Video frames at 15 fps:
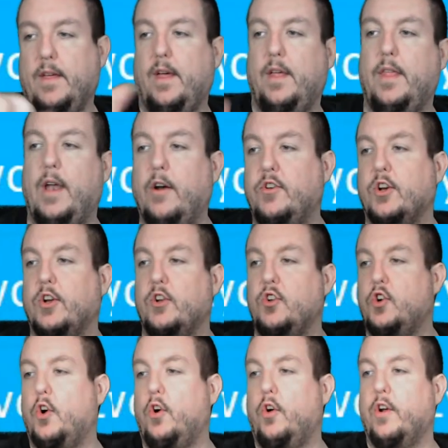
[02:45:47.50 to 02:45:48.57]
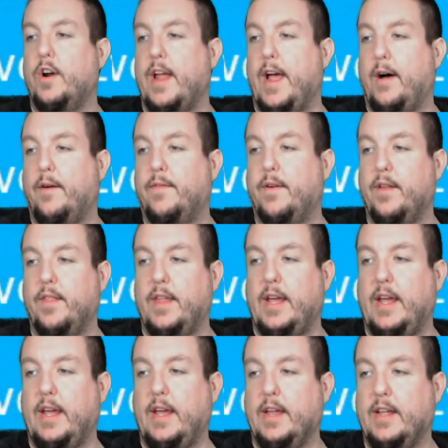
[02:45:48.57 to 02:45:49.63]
There's your controller now for the...